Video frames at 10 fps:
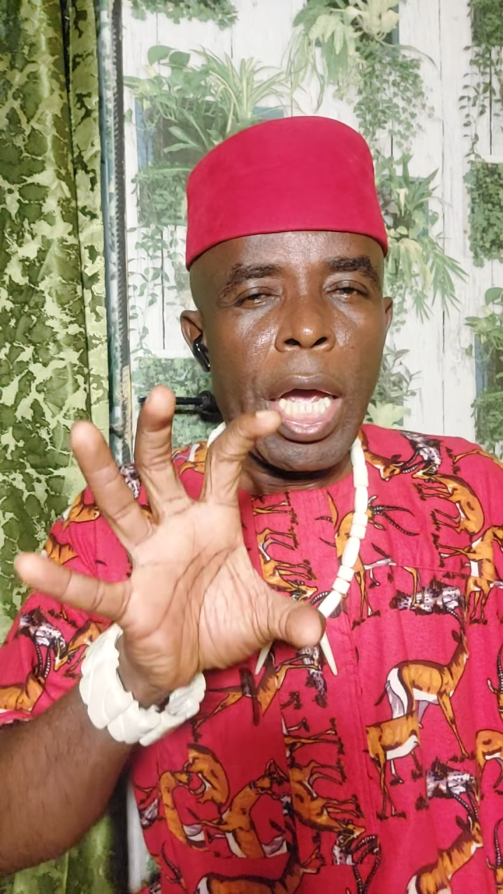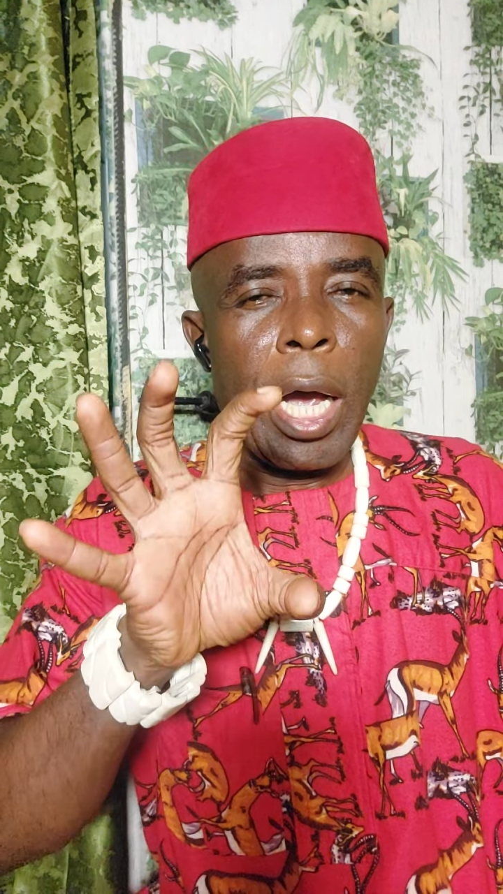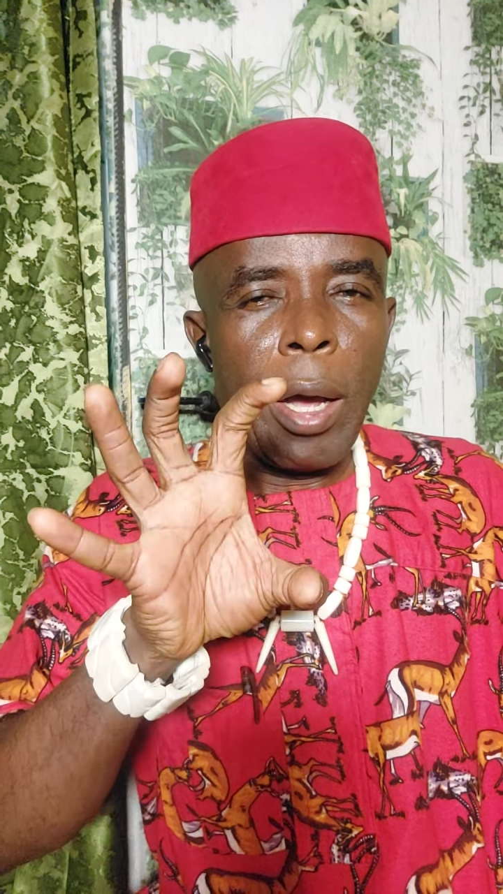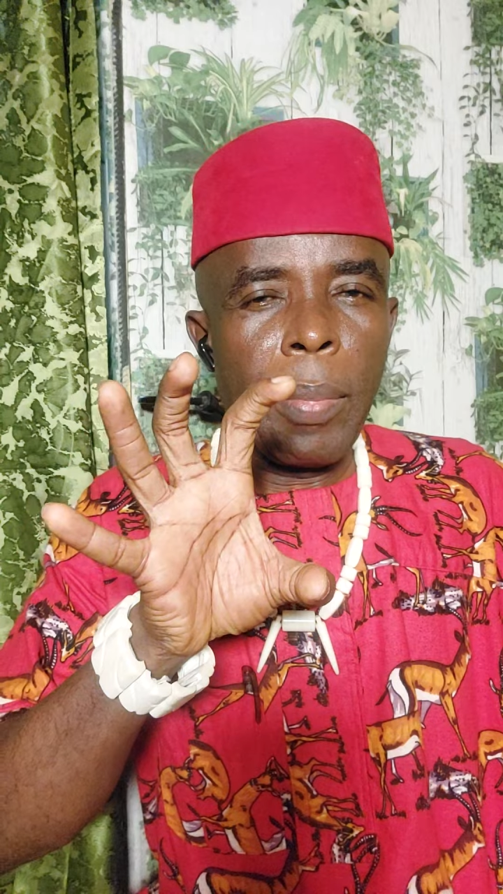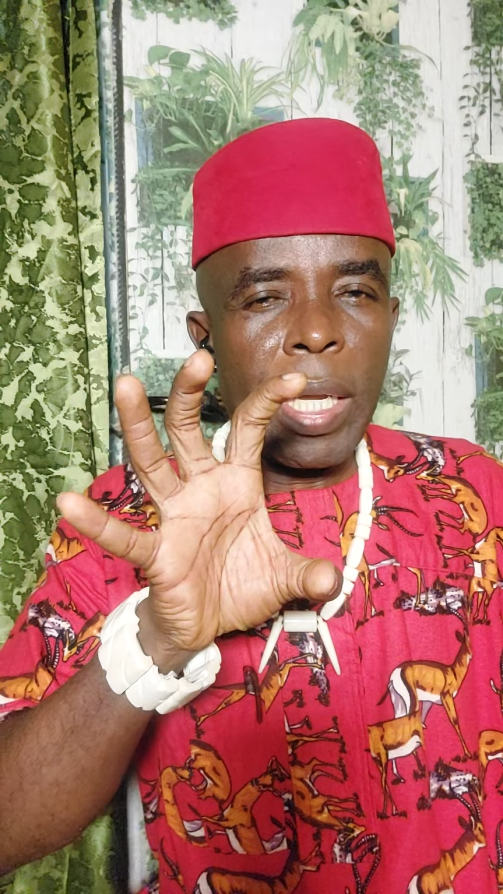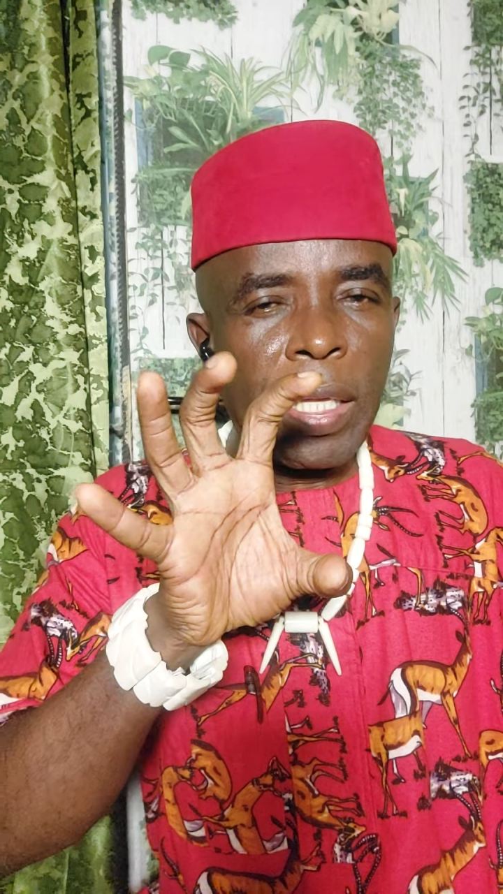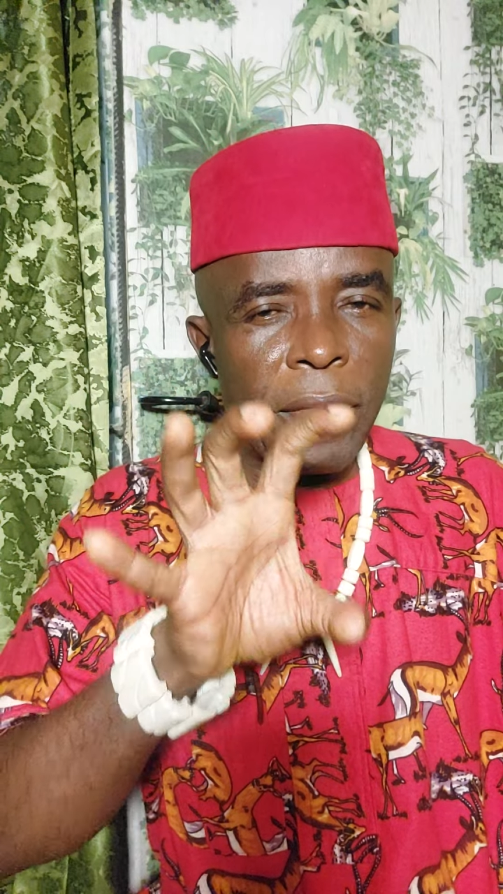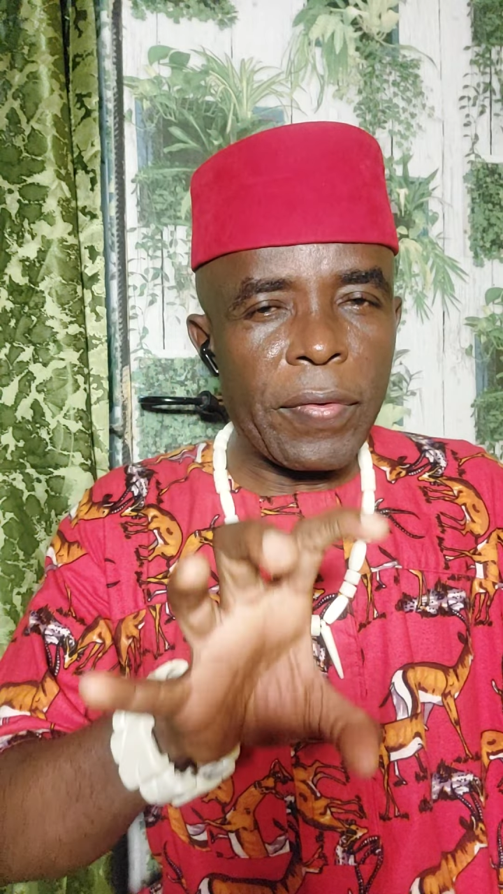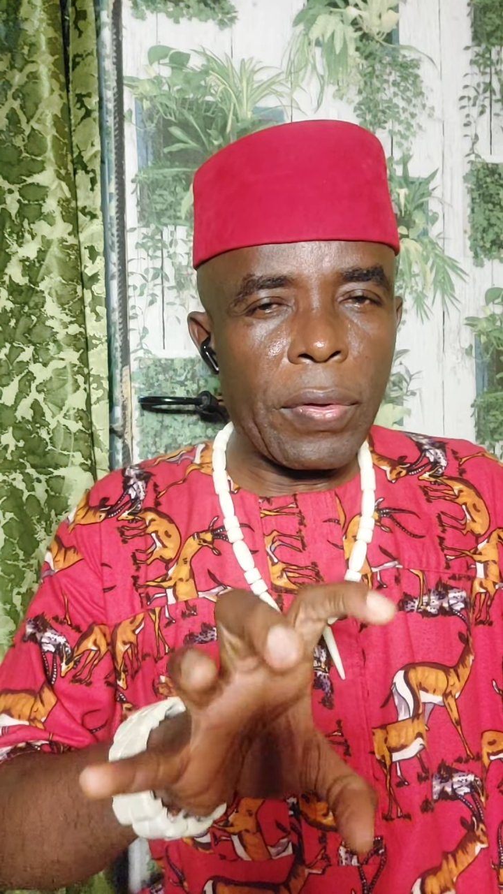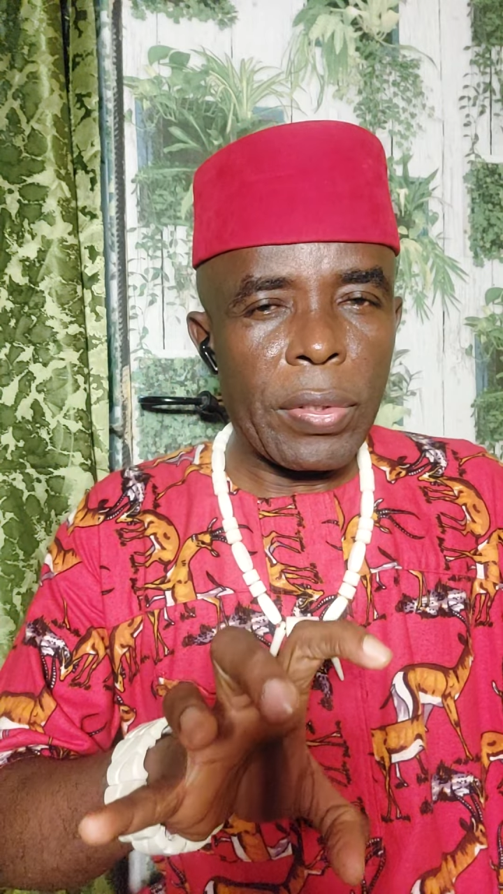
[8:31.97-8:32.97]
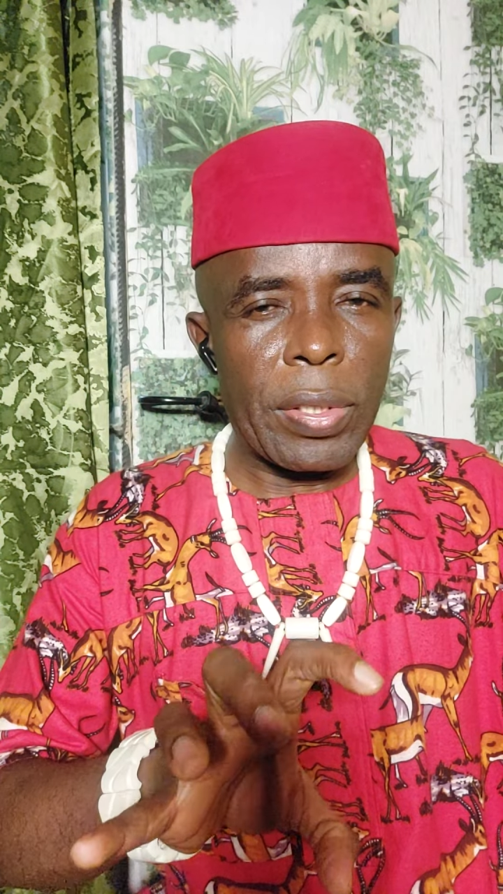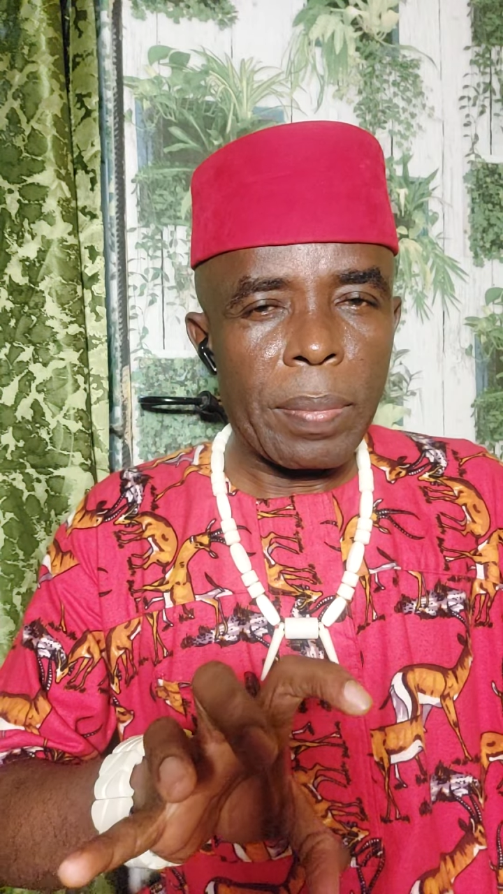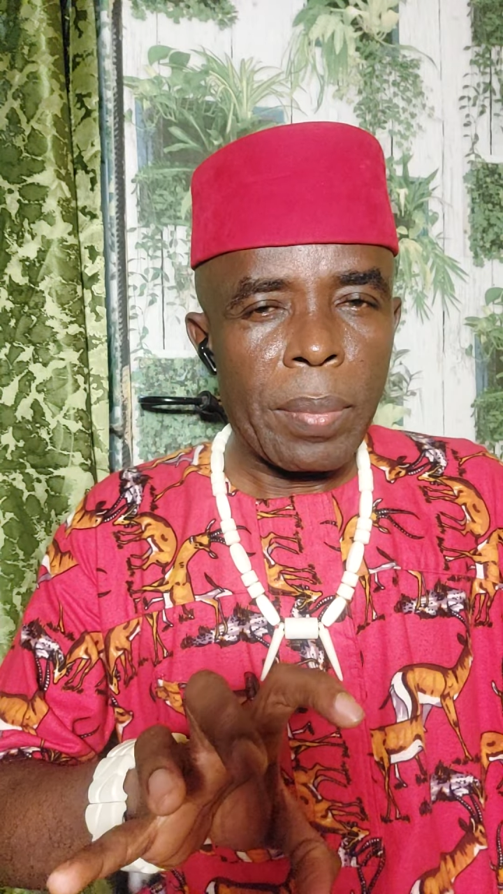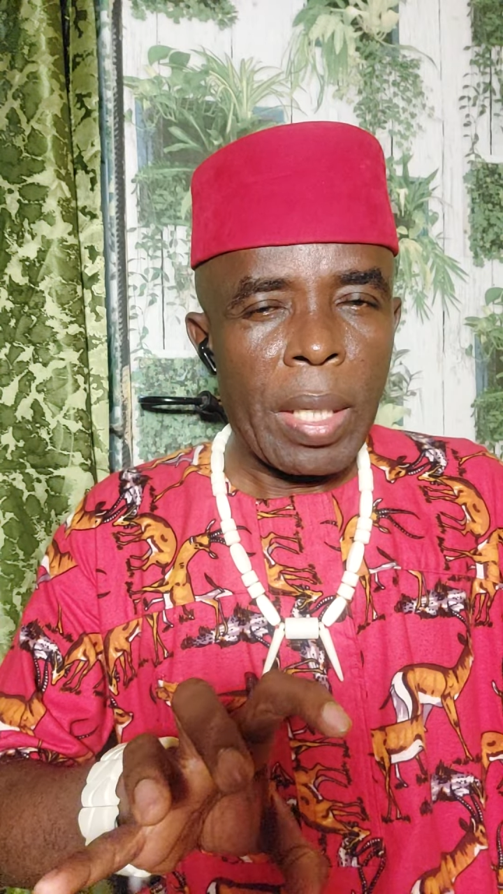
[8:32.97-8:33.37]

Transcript: the diphthongs.